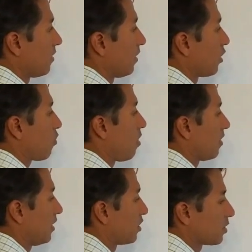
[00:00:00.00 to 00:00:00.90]
the
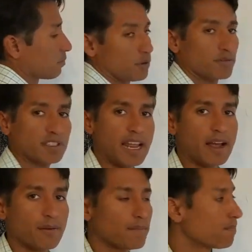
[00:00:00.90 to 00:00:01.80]
inequality just moves
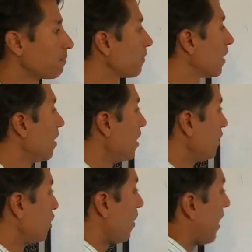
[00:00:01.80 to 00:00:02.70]
down.
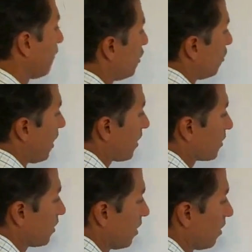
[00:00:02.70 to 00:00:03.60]
So I have
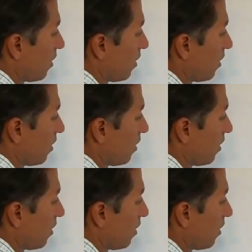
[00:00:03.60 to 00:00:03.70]
2x